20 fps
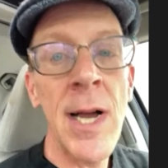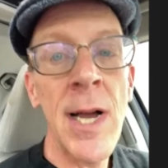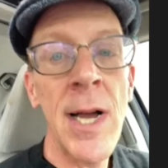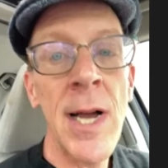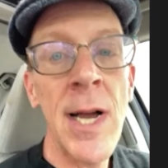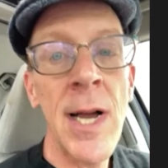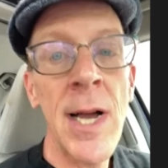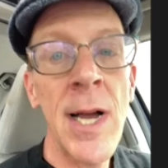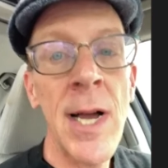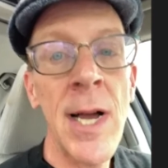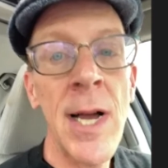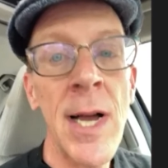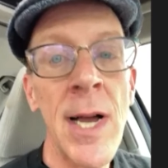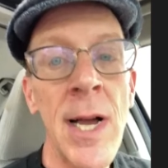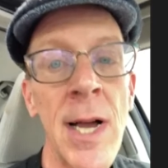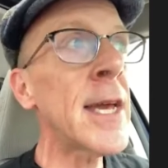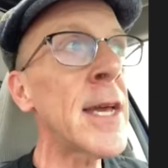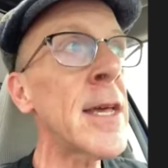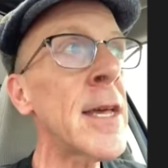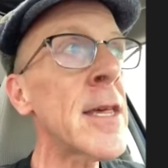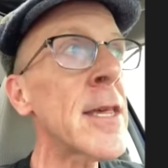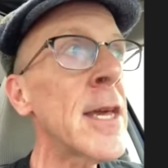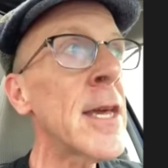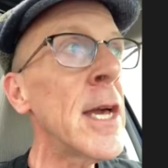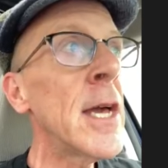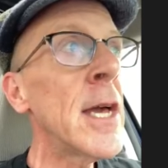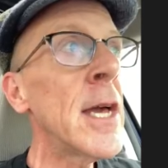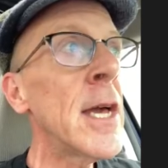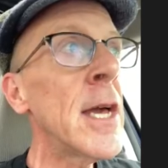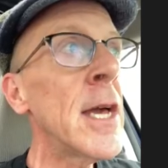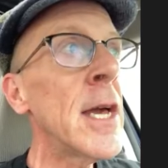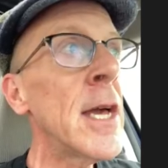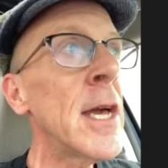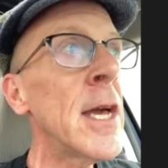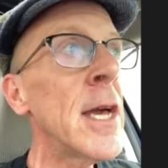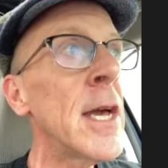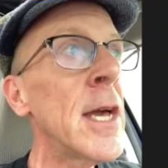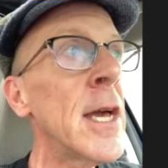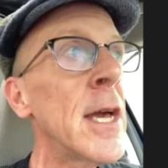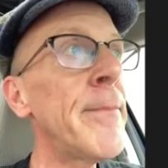All I can say is
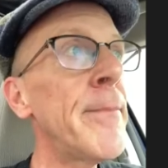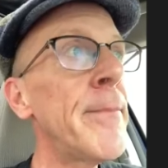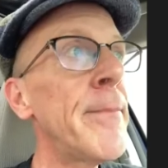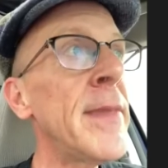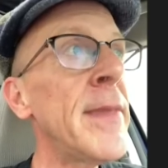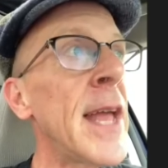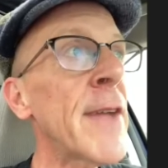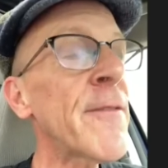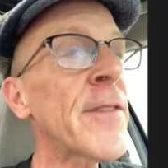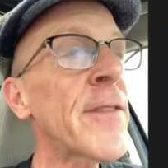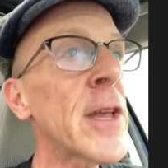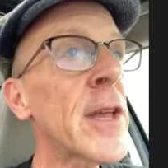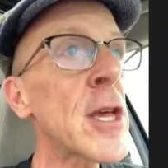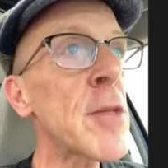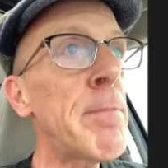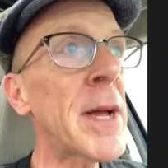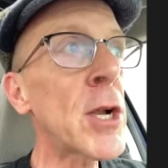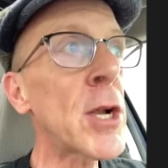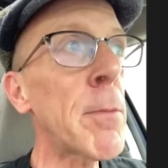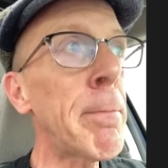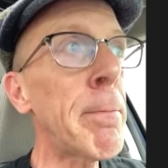Netflix better